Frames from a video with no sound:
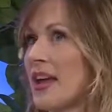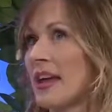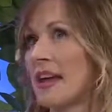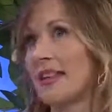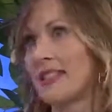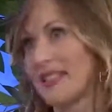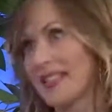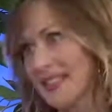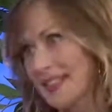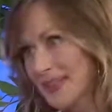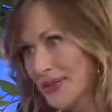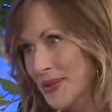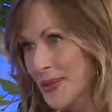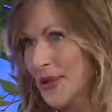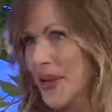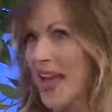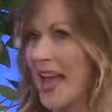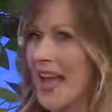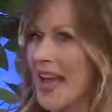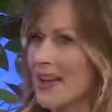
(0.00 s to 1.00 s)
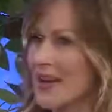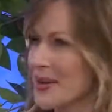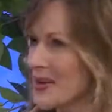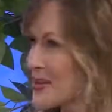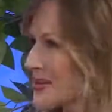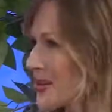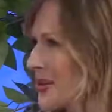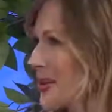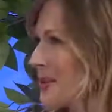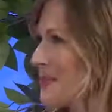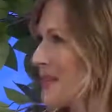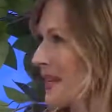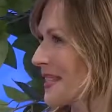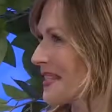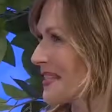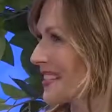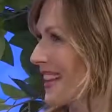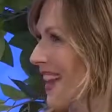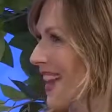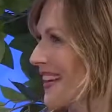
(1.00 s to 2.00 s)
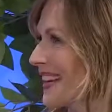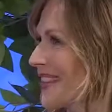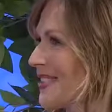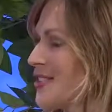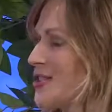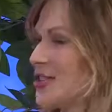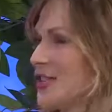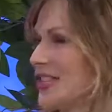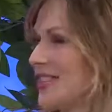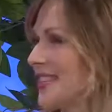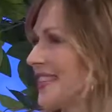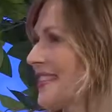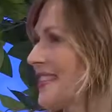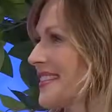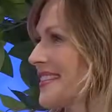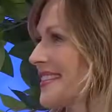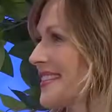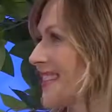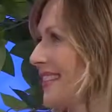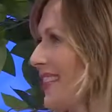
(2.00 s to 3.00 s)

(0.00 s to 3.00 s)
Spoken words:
So he says, okay, goes to her bedside, and she is,